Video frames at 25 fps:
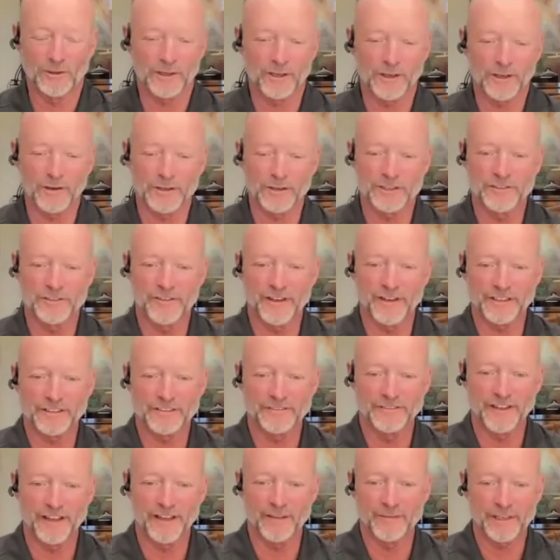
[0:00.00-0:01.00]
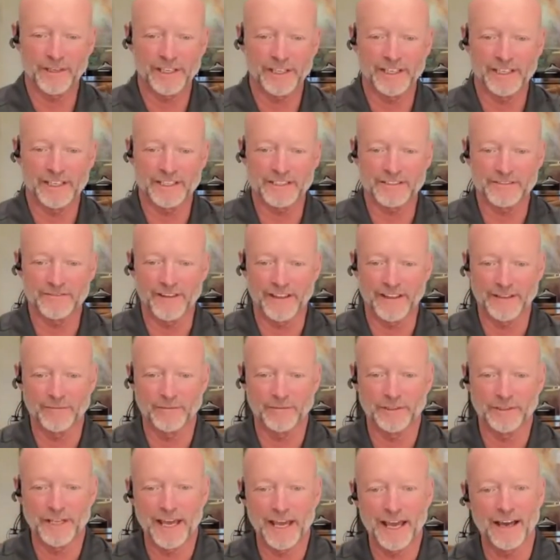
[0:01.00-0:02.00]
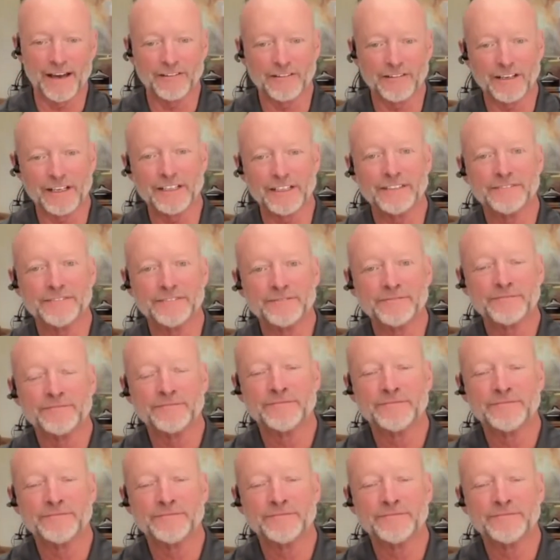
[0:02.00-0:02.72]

cool and of course you've got development kits available now right